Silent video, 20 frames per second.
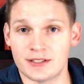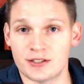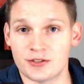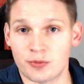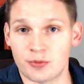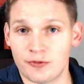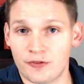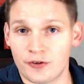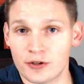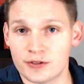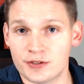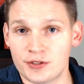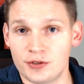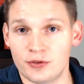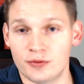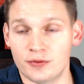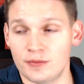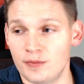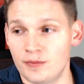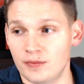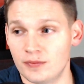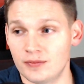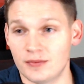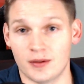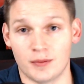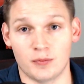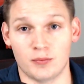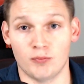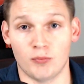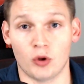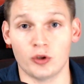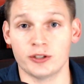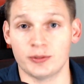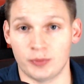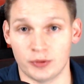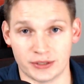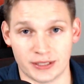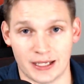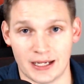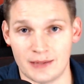referred to
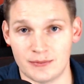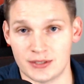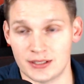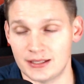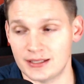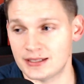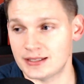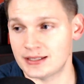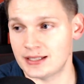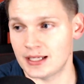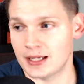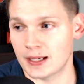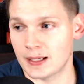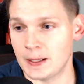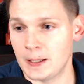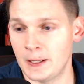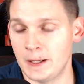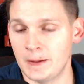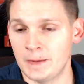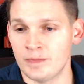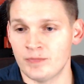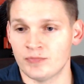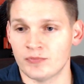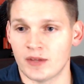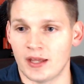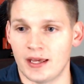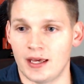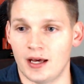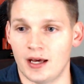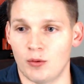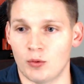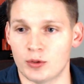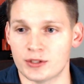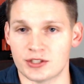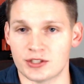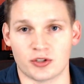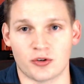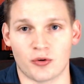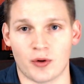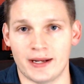multiple times in this thing, which
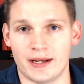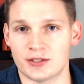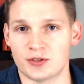is great.